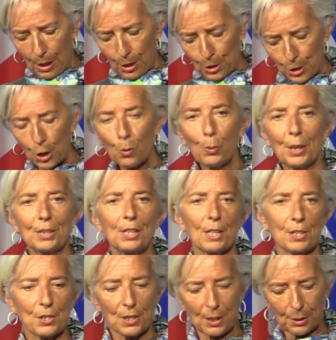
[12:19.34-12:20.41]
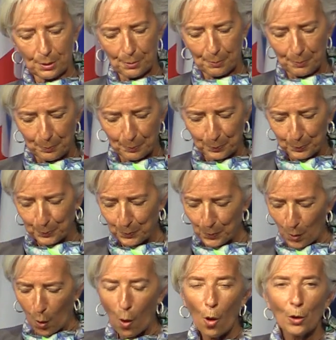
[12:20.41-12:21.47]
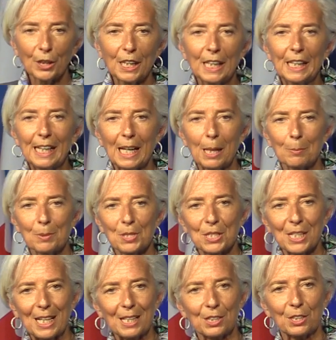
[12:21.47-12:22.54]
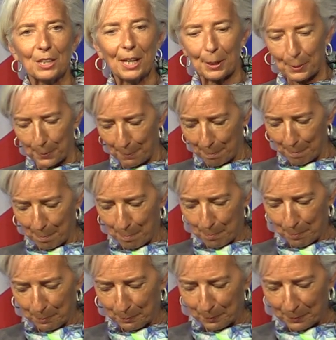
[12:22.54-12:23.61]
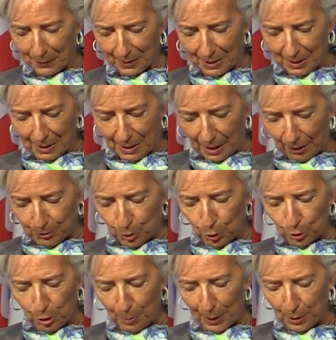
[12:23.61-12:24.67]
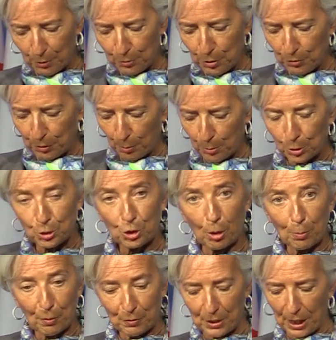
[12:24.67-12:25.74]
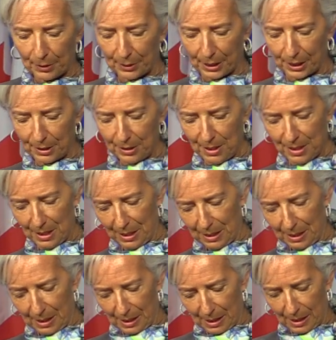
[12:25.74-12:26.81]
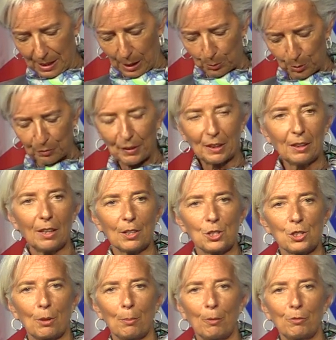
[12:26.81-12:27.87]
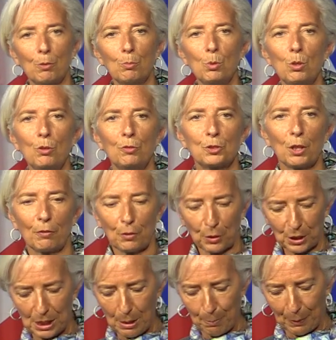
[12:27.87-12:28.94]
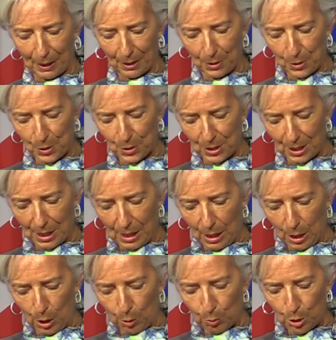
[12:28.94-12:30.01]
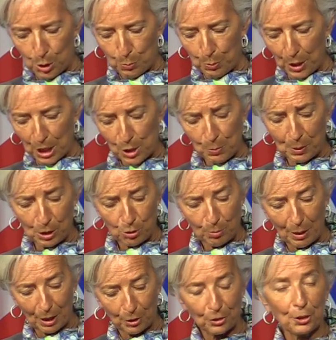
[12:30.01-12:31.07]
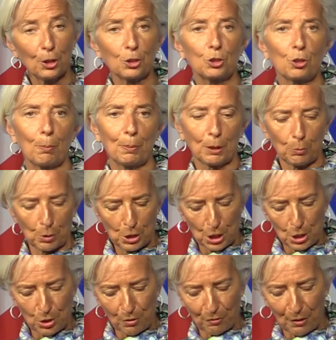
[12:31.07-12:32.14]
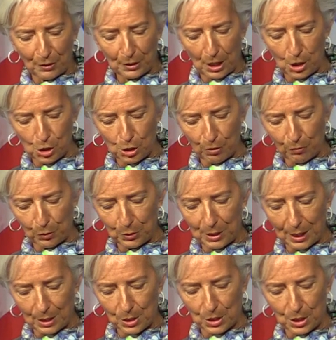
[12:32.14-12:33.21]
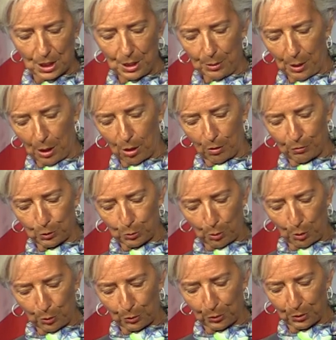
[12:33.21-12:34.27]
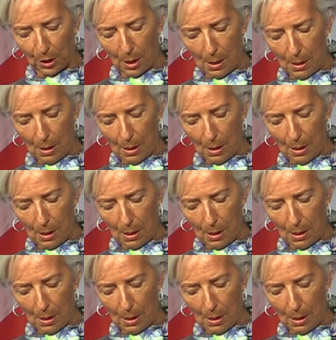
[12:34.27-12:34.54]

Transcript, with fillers: So where does our hockey game stand now? I've talked about the view from the top of the arena, and we've analyzed some of the moves of the key players, which brings me to my third topic, which is the foundation of the next era of growth